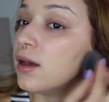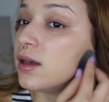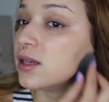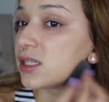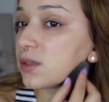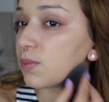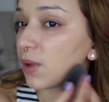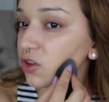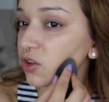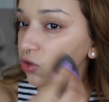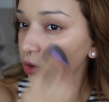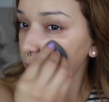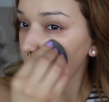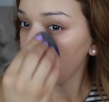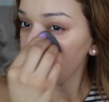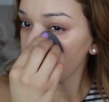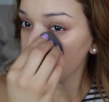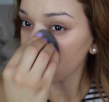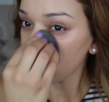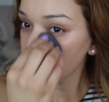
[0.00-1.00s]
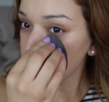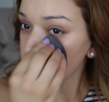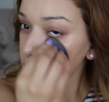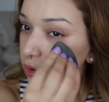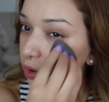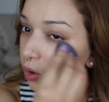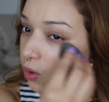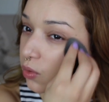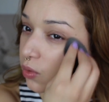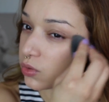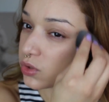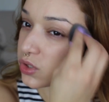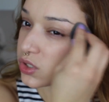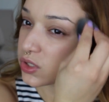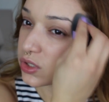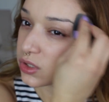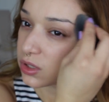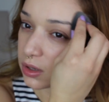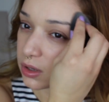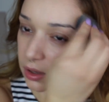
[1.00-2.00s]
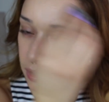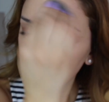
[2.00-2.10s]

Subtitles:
especially when you do 2 coats.